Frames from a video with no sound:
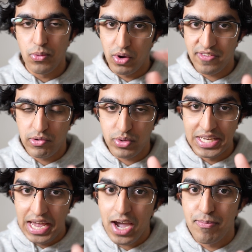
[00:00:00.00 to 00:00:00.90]
What if there
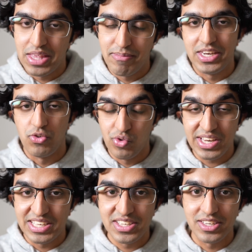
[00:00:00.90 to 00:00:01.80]
was an app that made it
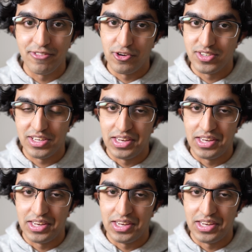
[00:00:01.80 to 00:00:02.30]
really easy for us